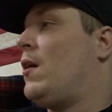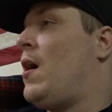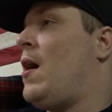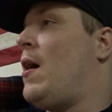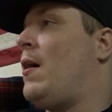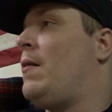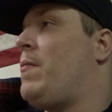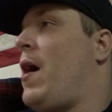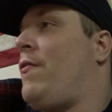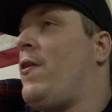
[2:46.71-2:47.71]
Uh,
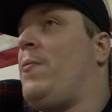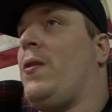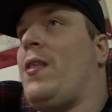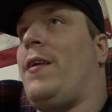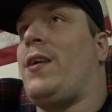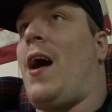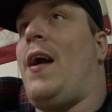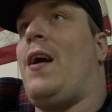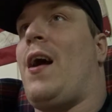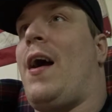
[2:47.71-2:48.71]
I'm having to put things
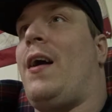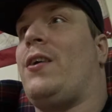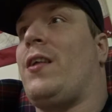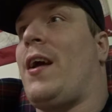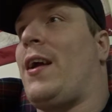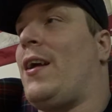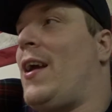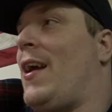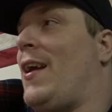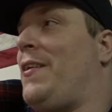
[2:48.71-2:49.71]
higher and higher so that kid
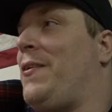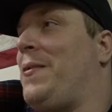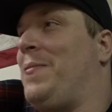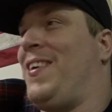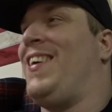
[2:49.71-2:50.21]
can't get to them.